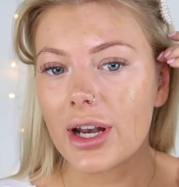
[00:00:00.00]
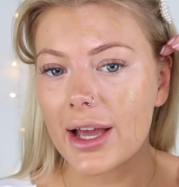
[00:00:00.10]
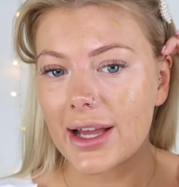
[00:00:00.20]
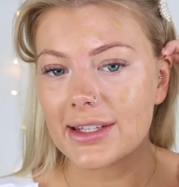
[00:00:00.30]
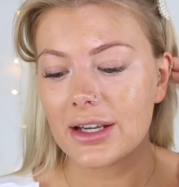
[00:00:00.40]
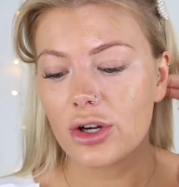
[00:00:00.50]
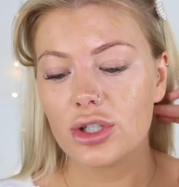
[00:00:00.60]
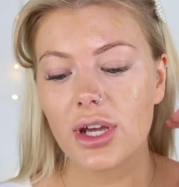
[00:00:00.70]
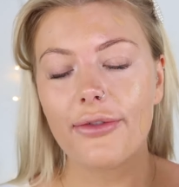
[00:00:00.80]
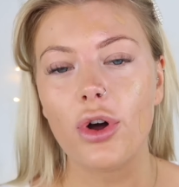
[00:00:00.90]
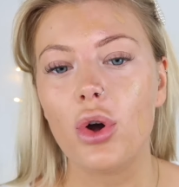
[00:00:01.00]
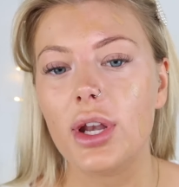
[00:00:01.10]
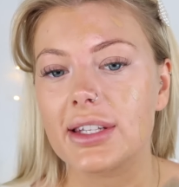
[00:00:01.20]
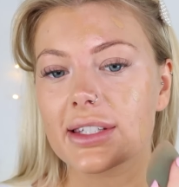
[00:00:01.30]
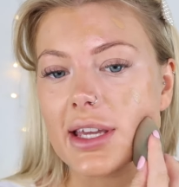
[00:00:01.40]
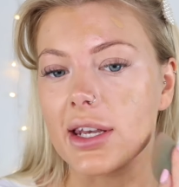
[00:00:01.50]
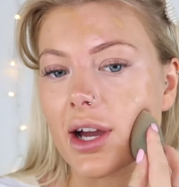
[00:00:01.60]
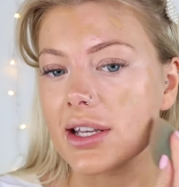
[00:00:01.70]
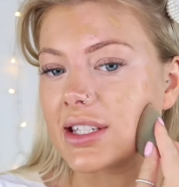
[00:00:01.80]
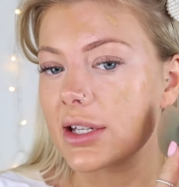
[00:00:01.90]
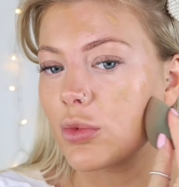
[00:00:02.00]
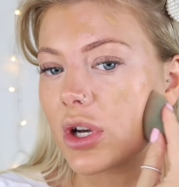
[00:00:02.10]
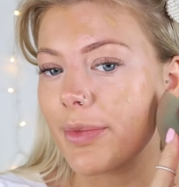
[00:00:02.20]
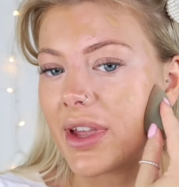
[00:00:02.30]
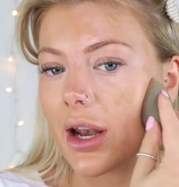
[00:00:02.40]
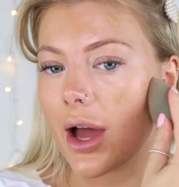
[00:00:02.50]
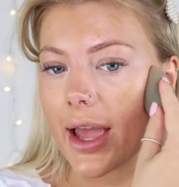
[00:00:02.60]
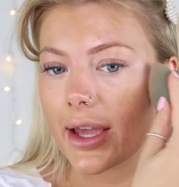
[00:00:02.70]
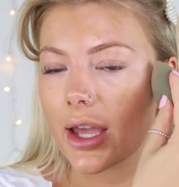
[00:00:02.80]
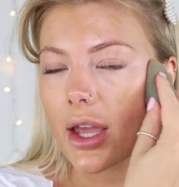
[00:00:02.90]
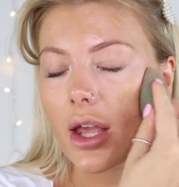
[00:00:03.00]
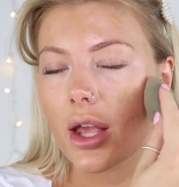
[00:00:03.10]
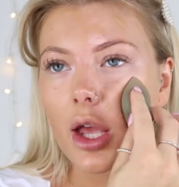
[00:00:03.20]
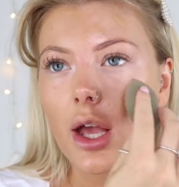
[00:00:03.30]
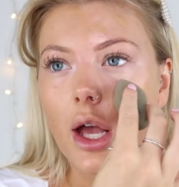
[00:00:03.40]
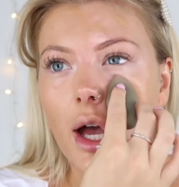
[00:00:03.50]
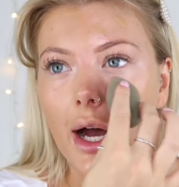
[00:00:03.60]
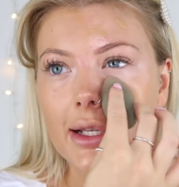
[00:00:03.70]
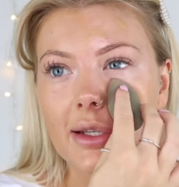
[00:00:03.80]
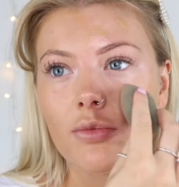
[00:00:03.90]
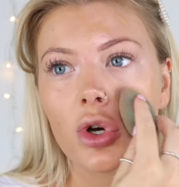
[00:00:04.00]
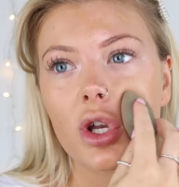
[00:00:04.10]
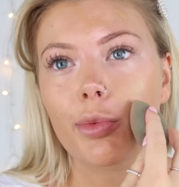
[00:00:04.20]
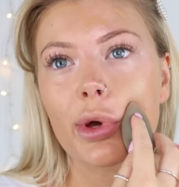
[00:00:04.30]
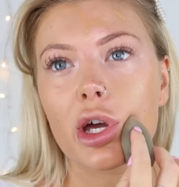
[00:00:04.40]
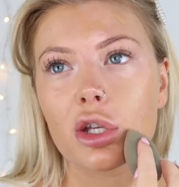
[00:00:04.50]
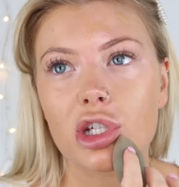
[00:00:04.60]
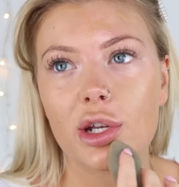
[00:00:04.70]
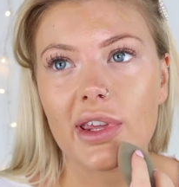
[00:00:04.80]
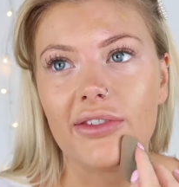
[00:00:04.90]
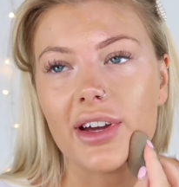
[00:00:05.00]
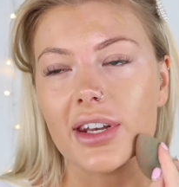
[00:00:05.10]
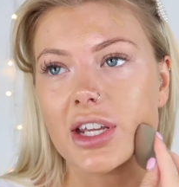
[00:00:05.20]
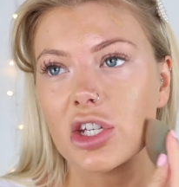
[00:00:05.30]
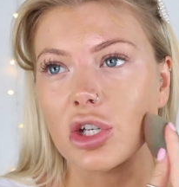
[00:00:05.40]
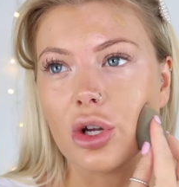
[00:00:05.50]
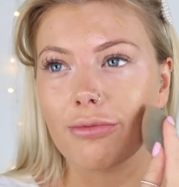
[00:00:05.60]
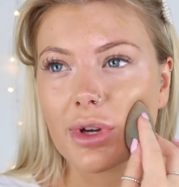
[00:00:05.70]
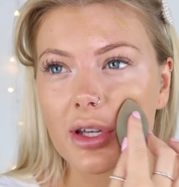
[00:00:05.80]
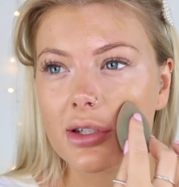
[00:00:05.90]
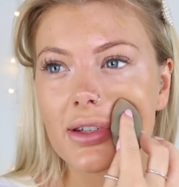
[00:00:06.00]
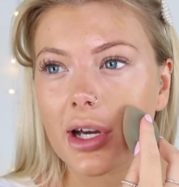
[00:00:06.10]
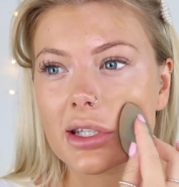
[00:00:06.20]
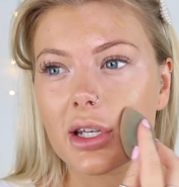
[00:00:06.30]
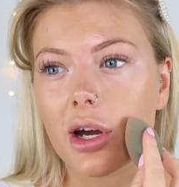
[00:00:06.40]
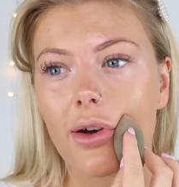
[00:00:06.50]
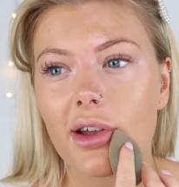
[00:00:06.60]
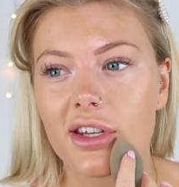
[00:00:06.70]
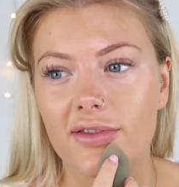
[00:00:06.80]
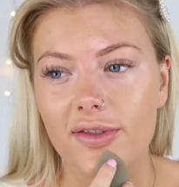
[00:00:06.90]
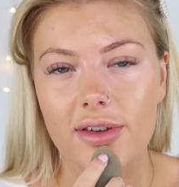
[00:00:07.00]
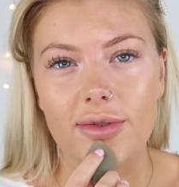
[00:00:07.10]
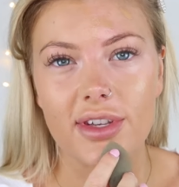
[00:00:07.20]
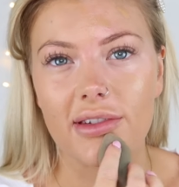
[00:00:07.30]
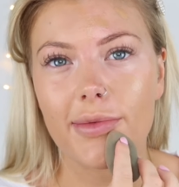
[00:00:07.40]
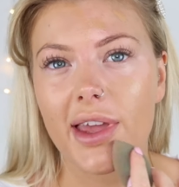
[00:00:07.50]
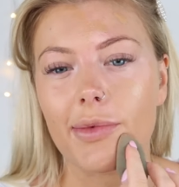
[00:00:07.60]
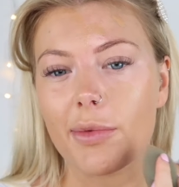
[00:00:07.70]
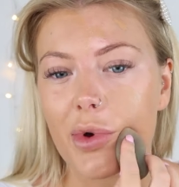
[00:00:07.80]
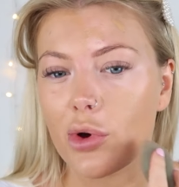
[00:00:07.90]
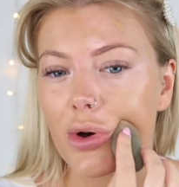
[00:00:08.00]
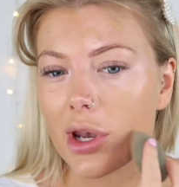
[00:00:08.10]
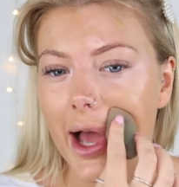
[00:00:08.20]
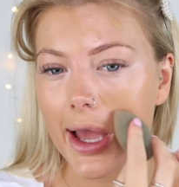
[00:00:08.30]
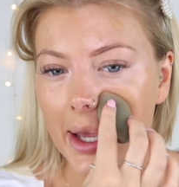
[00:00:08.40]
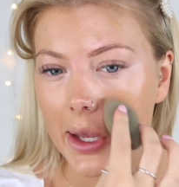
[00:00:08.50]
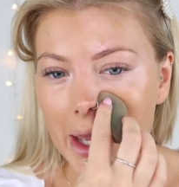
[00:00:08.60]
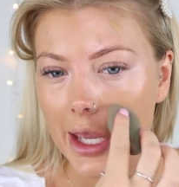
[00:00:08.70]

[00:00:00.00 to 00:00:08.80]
Like I did, because I've got oily skin, I didn't want to be like, I didn't want to put a dewy foundation on, because I don't know, I just thought it was going to make me more like